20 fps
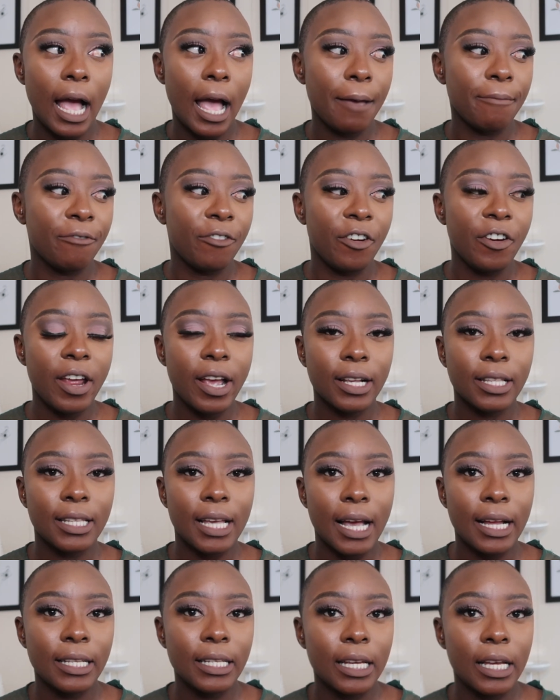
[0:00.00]
I'm very
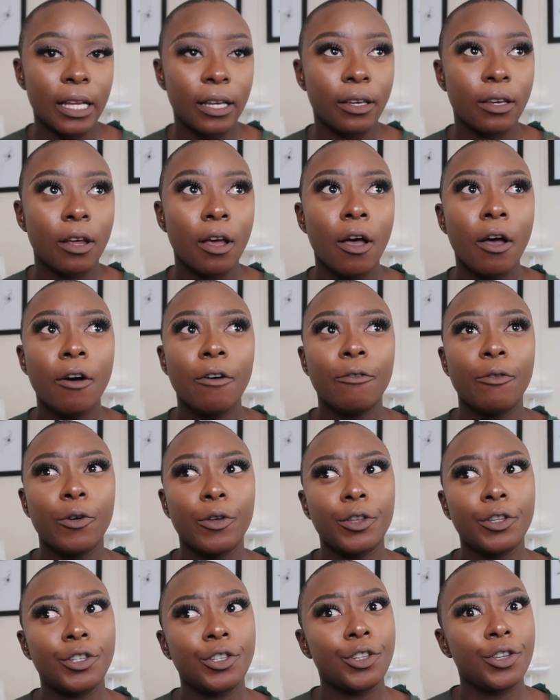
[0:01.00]
excited
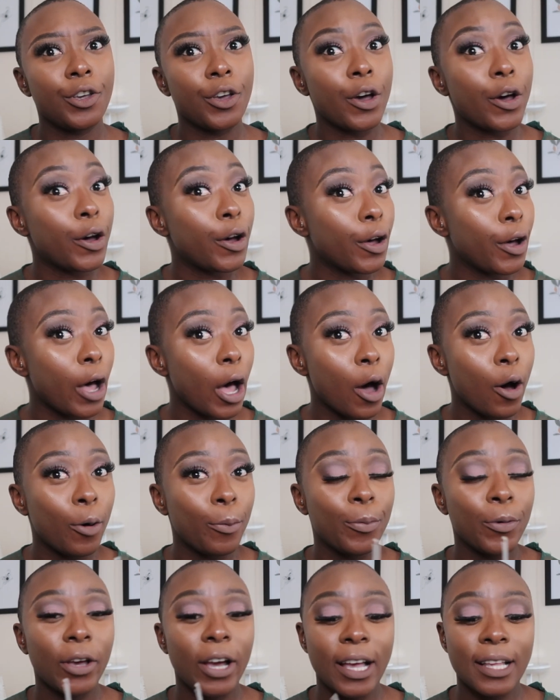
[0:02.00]
for this year. I
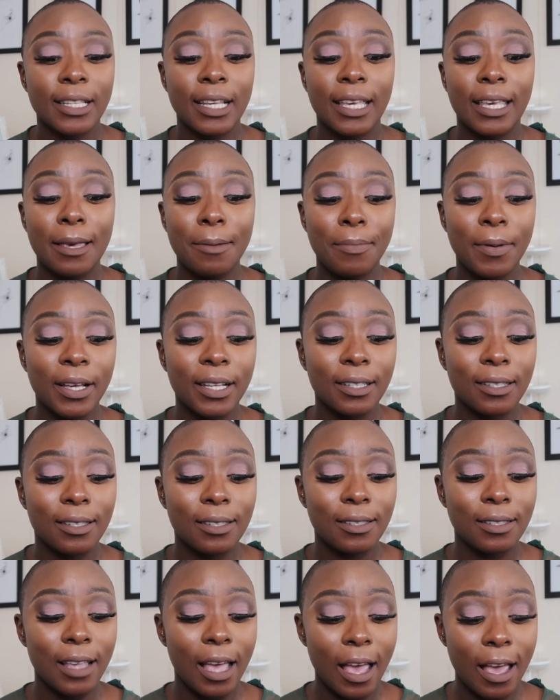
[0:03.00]
hope you guys are keeping
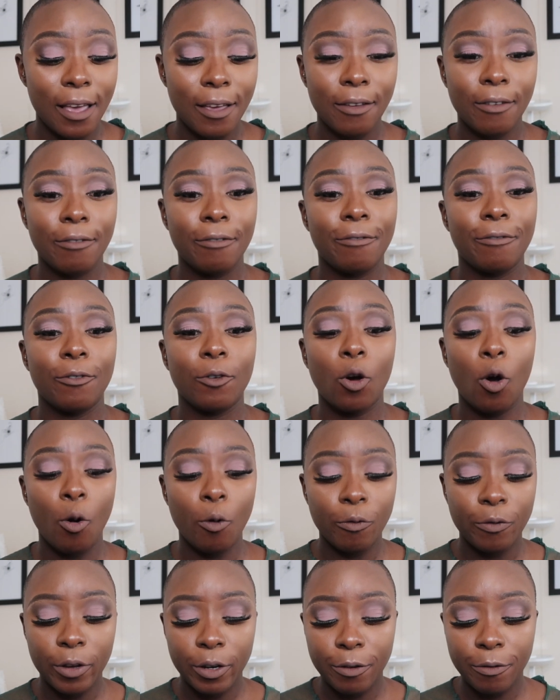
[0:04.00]
safe,
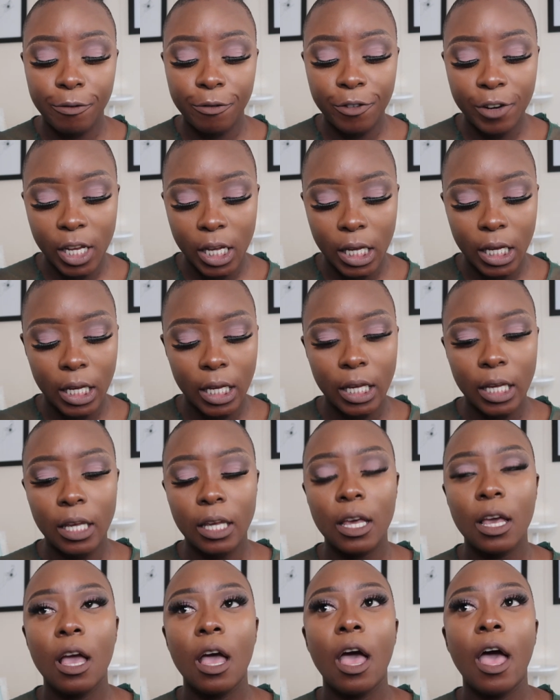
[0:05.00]
COVID
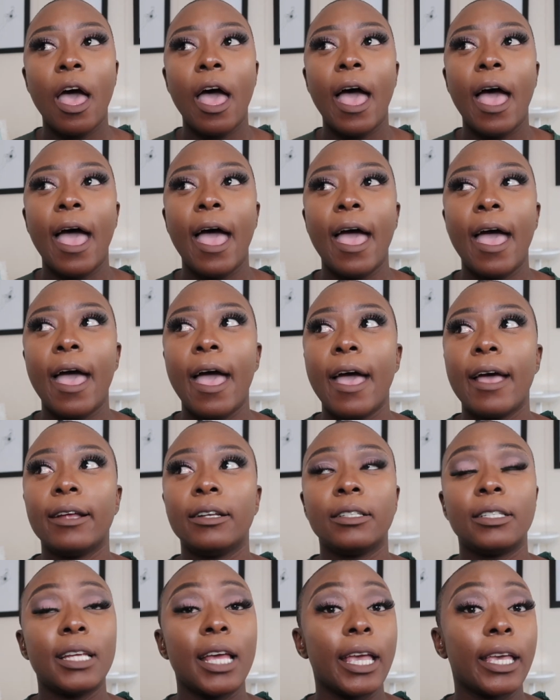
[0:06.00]
free,
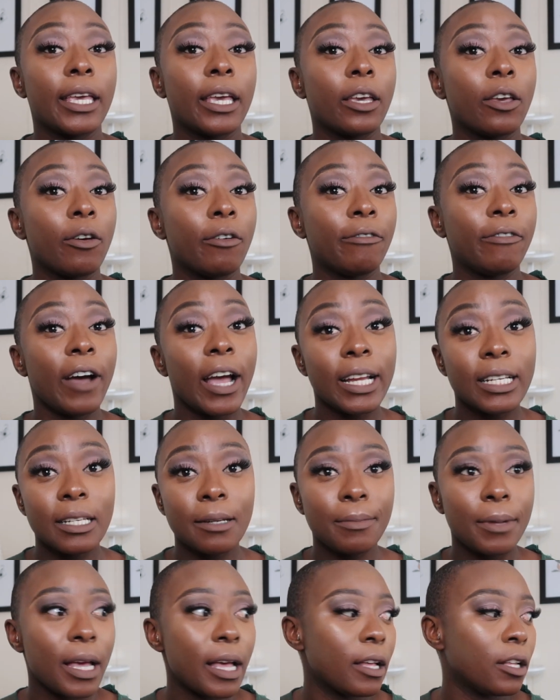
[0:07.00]
and taking your
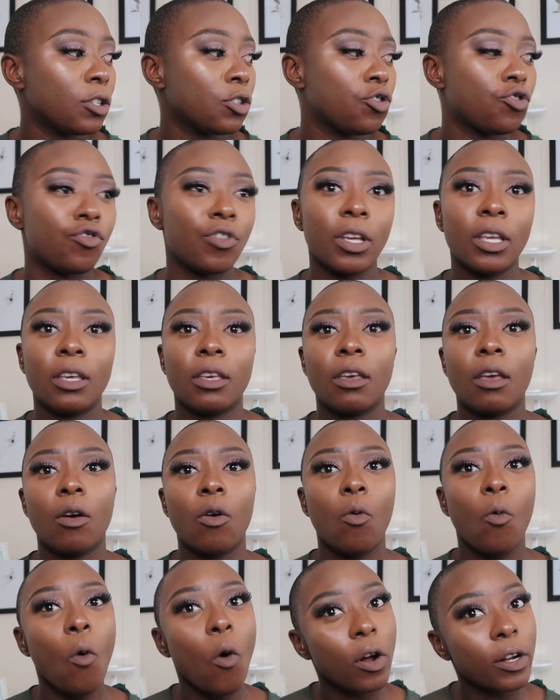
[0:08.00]
vitamins,
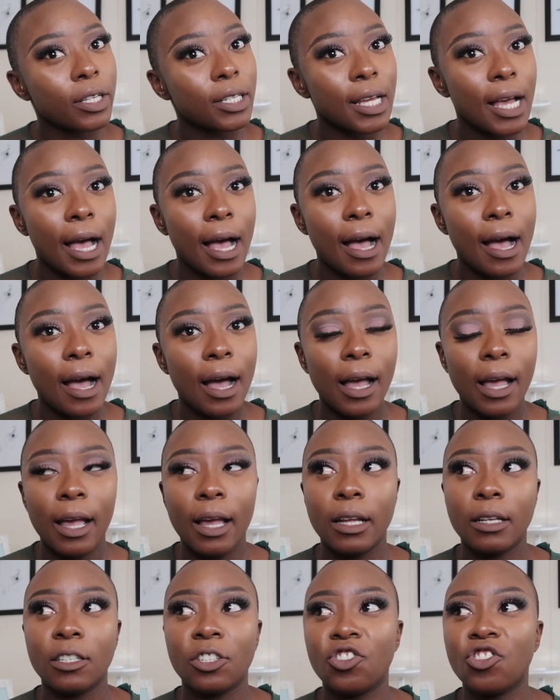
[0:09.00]
drinking water,
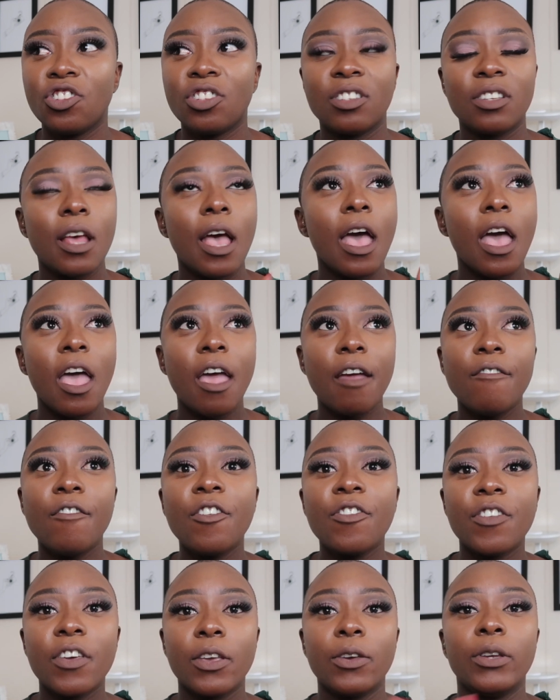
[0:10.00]
and just
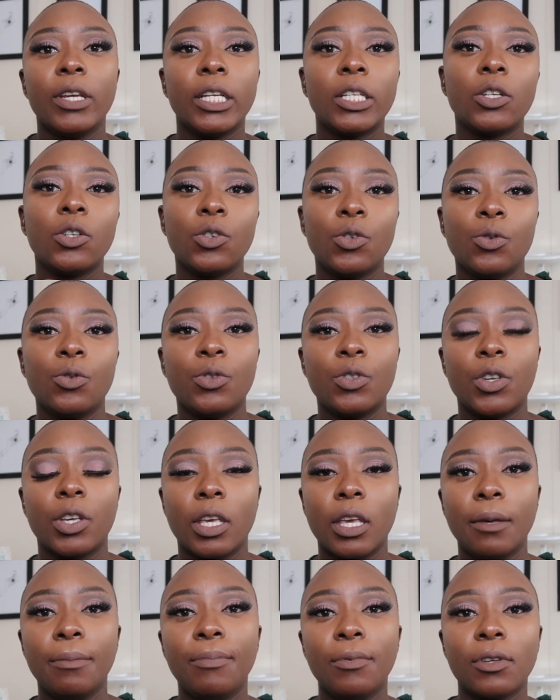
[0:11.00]
everything you need to do to
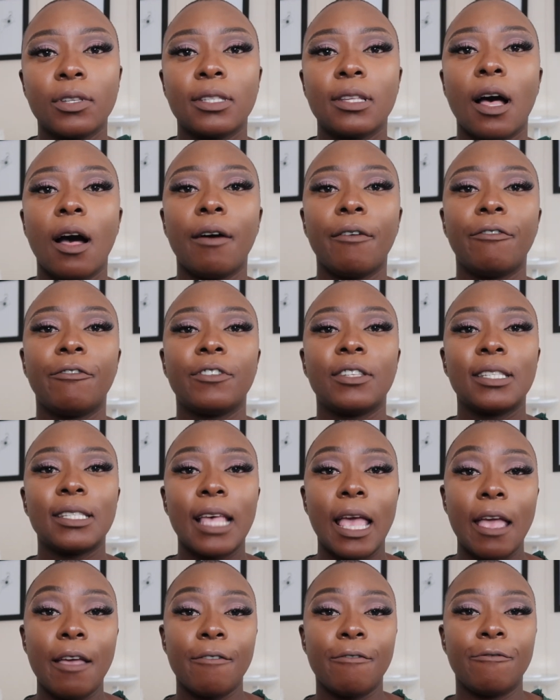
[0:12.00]
keep yourself
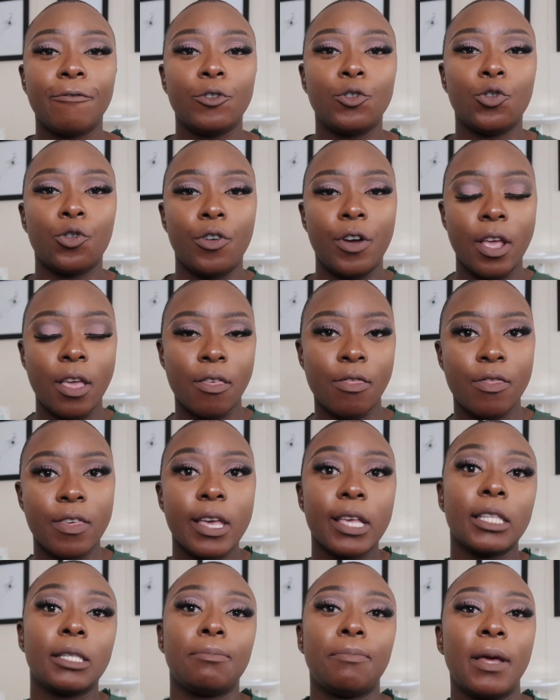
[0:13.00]
safe during
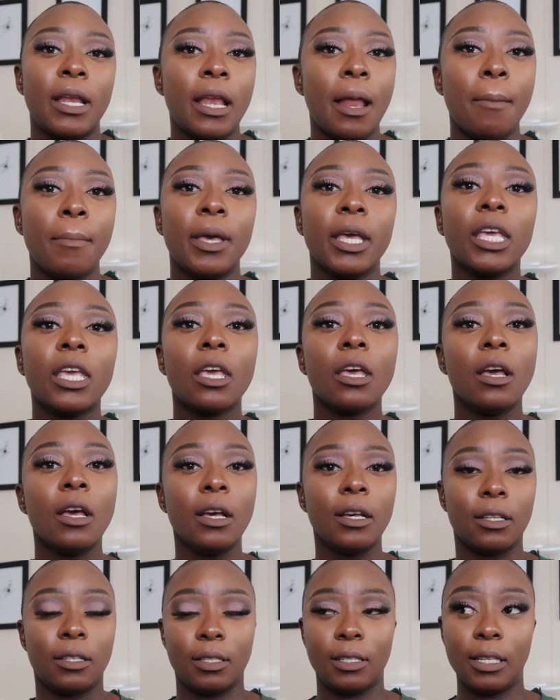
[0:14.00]
this pandemic,
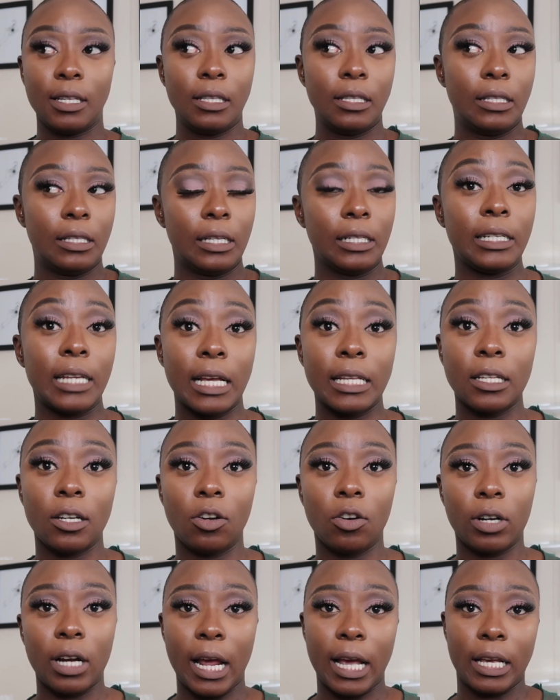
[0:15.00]
since it doesn't
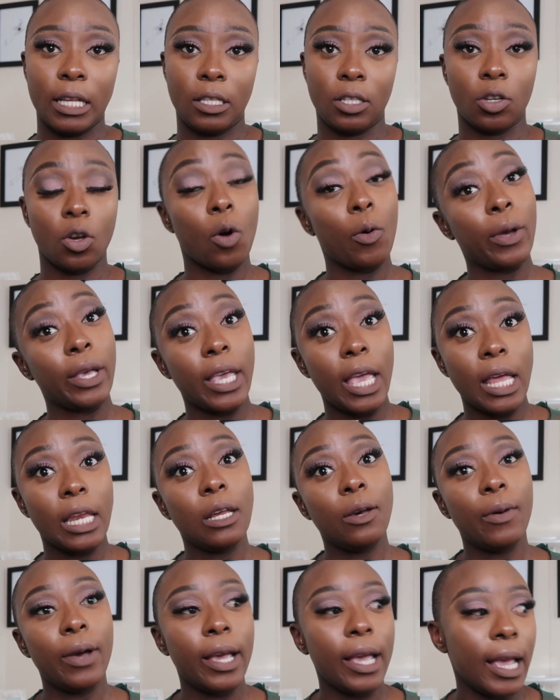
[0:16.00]
look like it's going
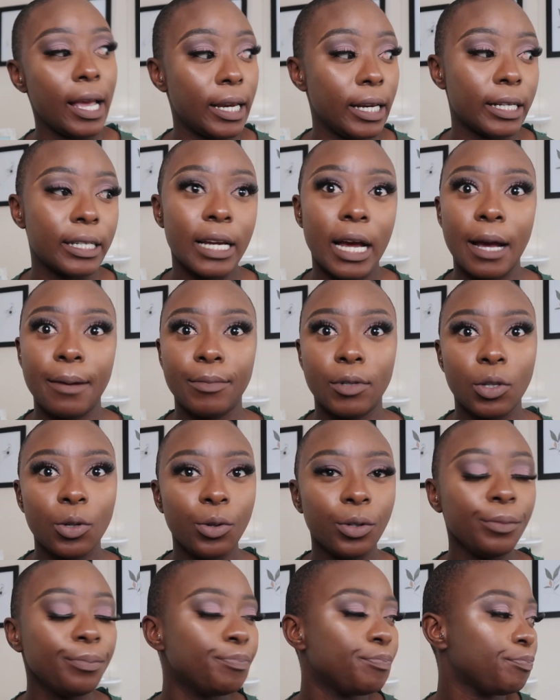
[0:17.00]
anywhere anytime
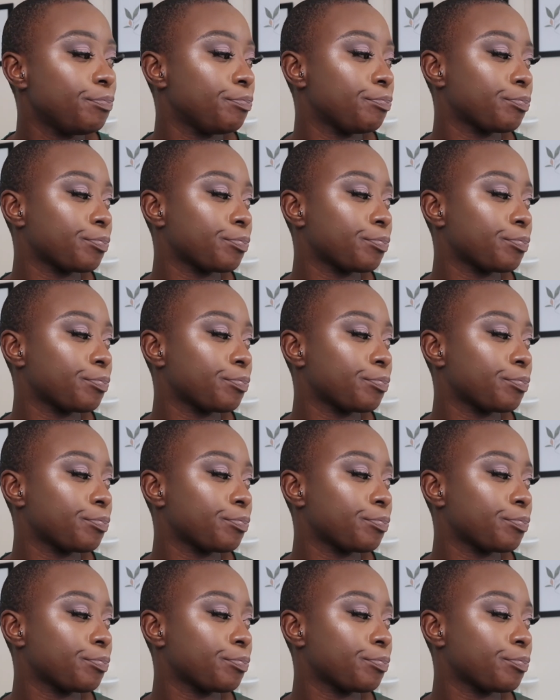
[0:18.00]
soon.